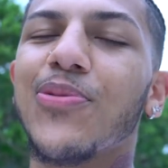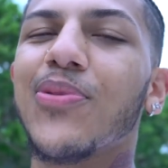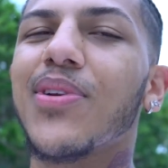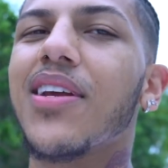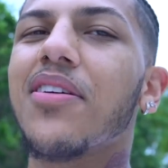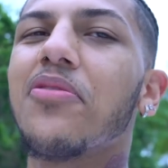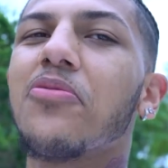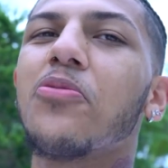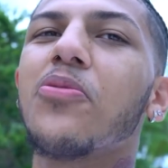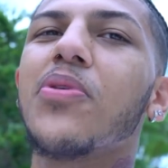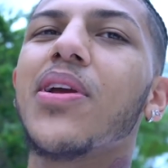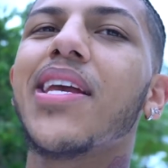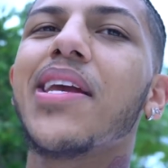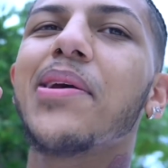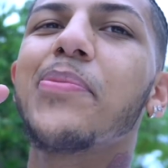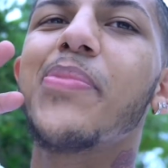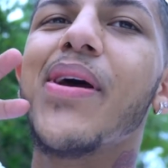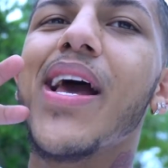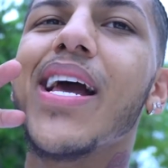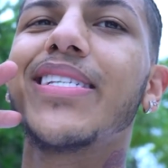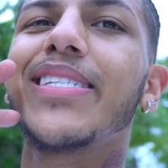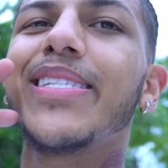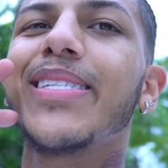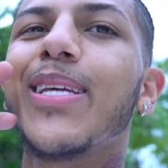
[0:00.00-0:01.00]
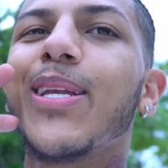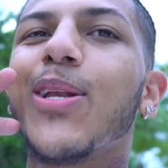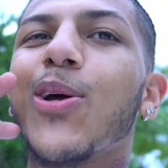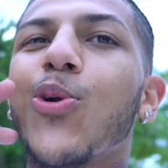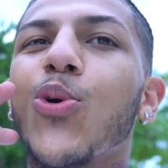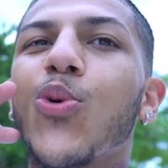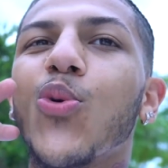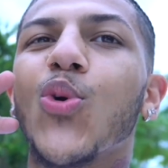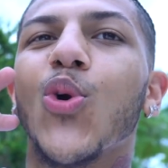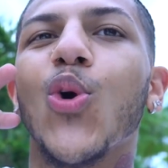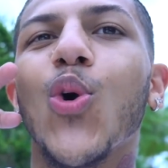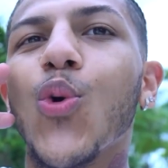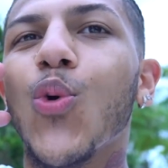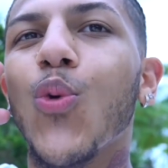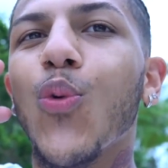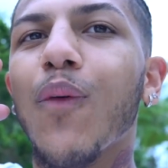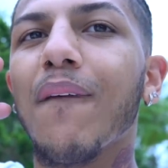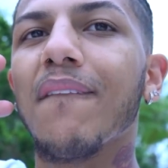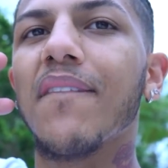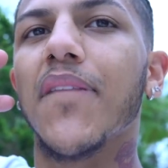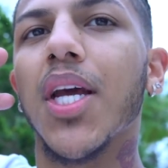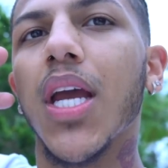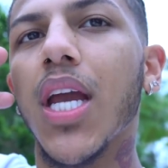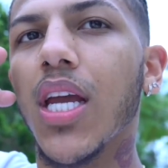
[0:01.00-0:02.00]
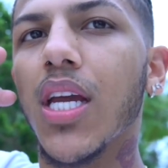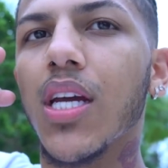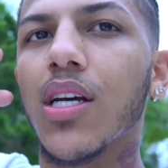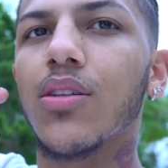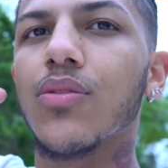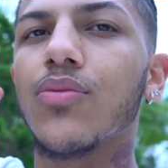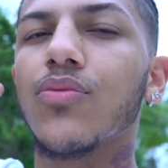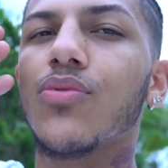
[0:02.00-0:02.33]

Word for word: whenever we get back to the room, fam.